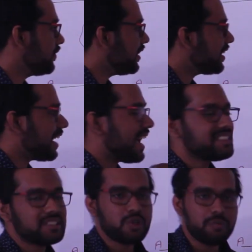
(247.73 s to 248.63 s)
We are
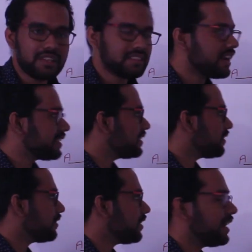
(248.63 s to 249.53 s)
assuming that the
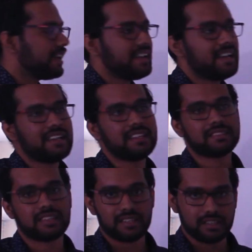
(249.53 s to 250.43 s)
total area
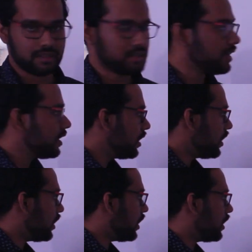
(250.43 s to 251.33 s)
is
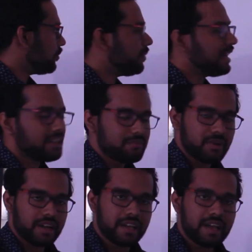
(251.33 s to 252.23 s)
built up
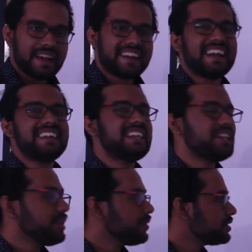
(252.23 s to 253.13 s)
by
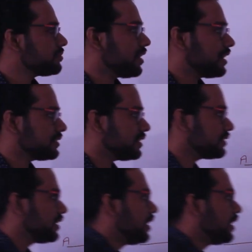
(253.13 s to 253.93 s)
continuous masses